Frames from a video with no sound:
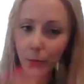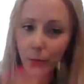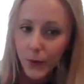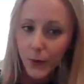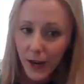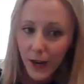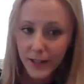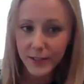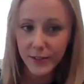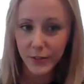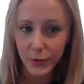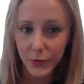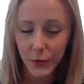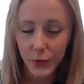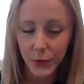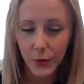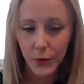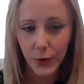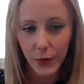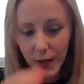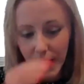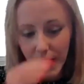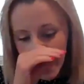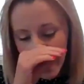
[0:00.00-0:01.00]
a
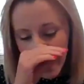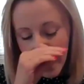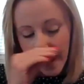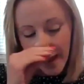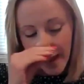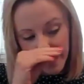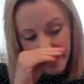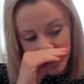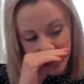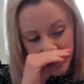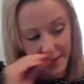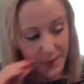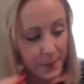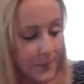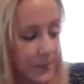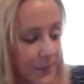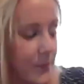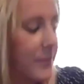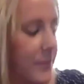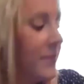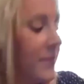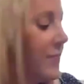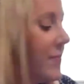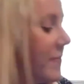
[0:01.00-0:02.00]
practical
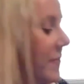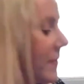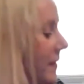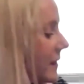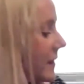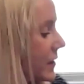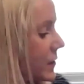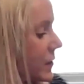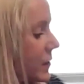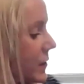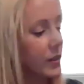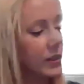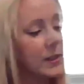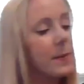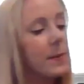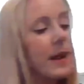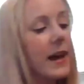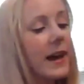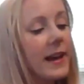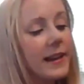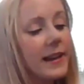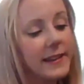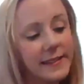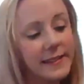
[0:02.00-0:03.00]
little goodie
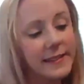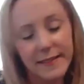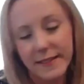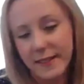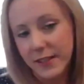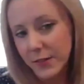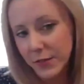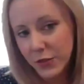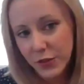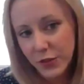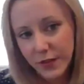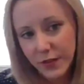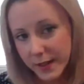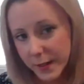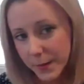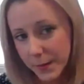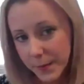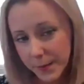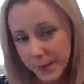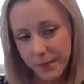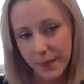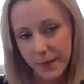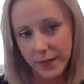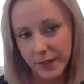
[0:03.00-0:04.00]
bag instead of just like
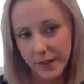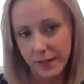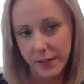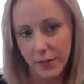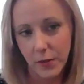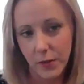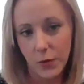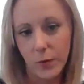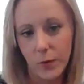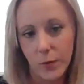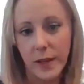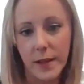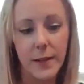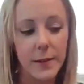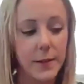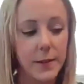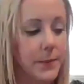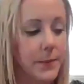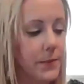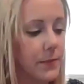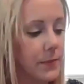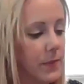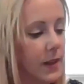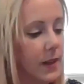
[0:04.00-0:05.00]
a
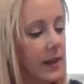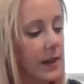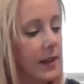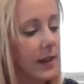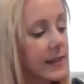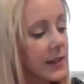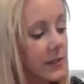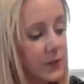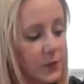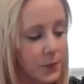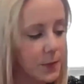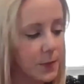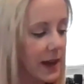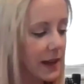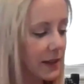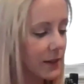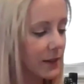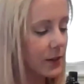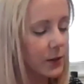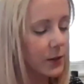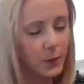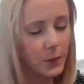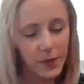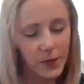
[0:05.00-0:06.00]
gift
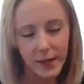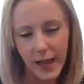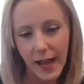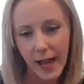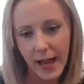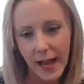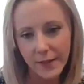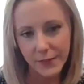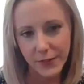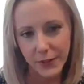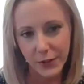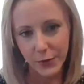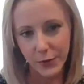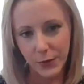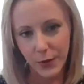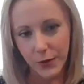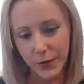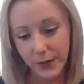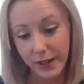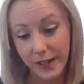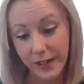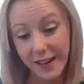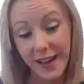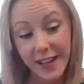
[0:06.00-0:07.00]
bag or what have you.
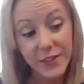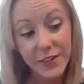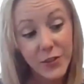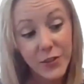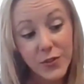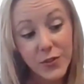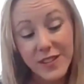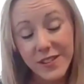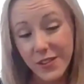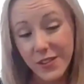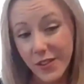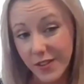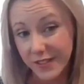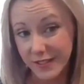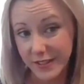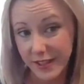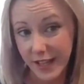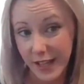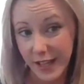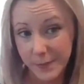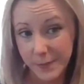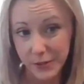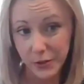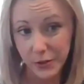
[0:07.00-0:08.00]
All right, I do this all the
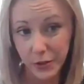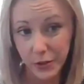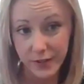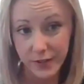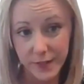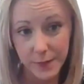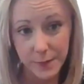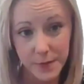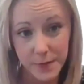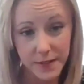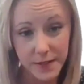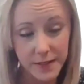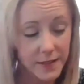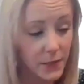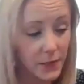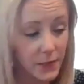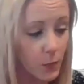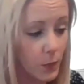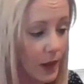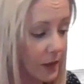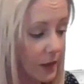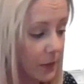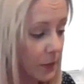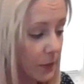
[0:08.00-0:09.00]
time at Christmas as
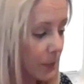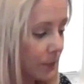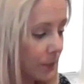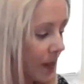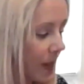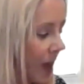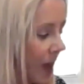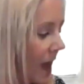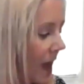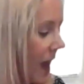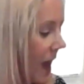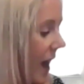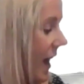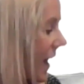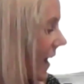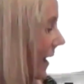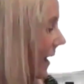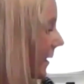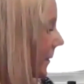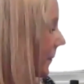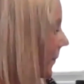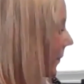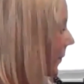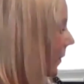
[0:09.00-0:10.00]
well.
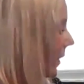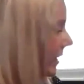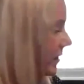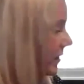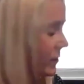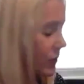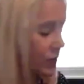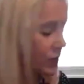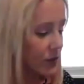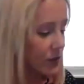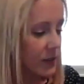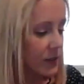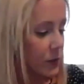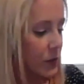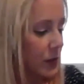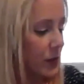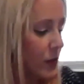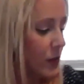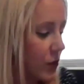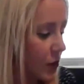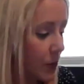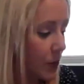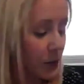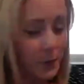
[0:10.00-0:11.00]
I use these
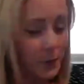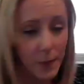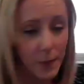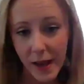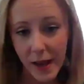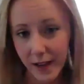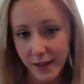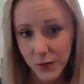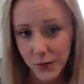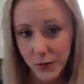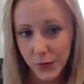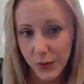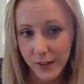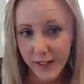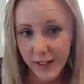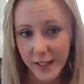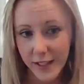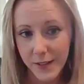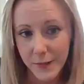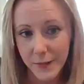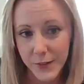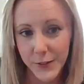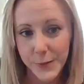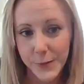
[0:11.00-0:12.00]
reusable bags for
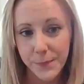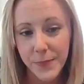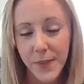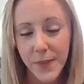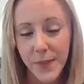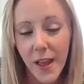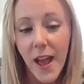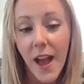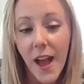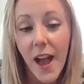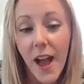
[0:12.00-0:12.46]
gifts.